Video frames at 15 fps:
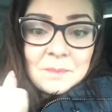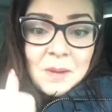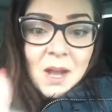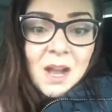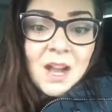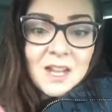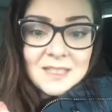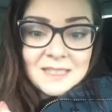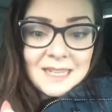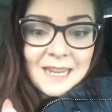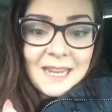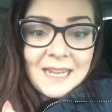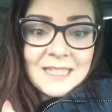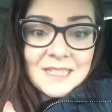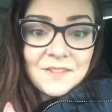
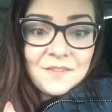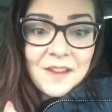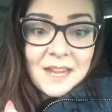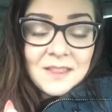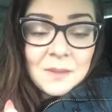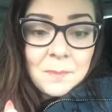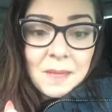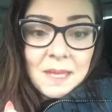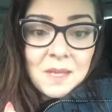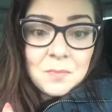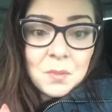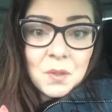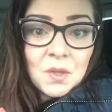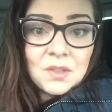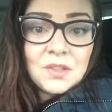party to find the
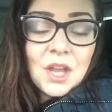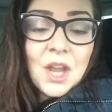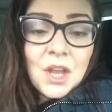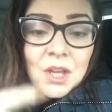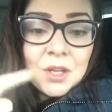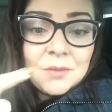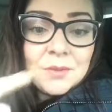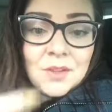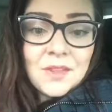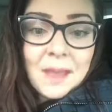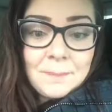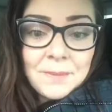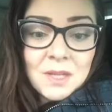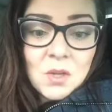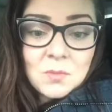people who will
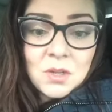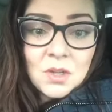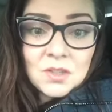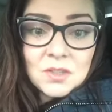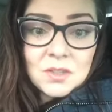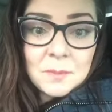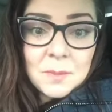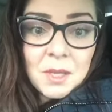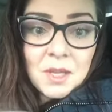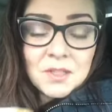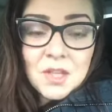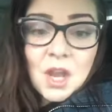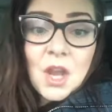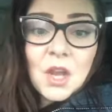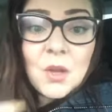then become customers,
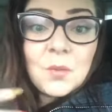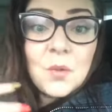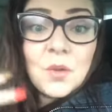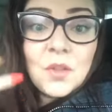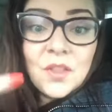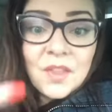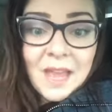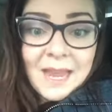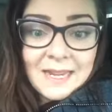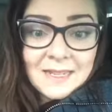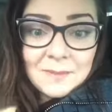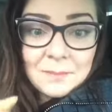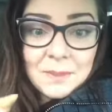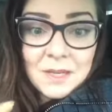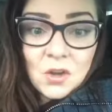who will then
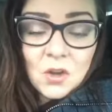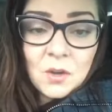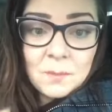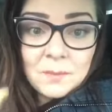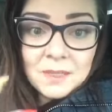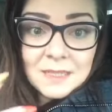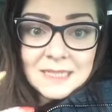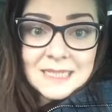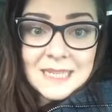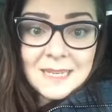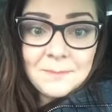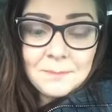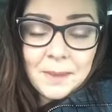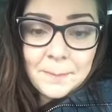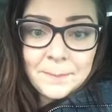become
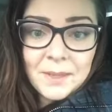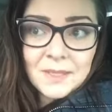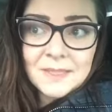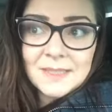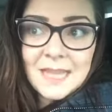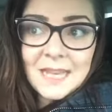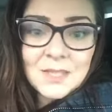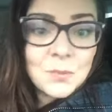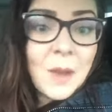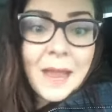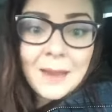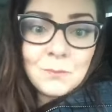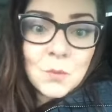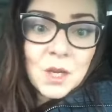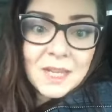team members. That's what
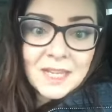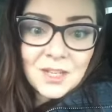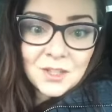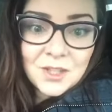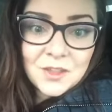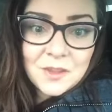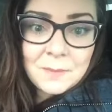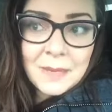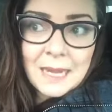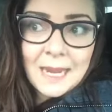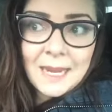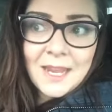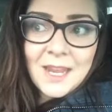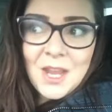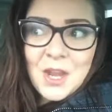I'm working on at the minute.